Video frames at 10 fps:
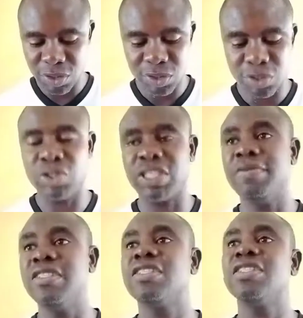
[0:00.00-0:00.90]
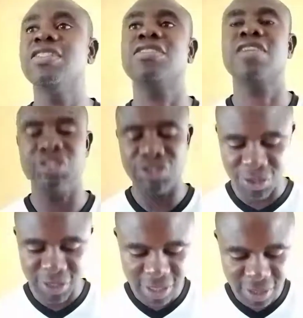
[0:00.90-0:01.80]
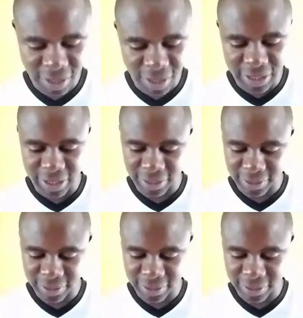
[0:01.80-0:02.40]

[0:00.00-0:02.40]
to 17th century Londoners.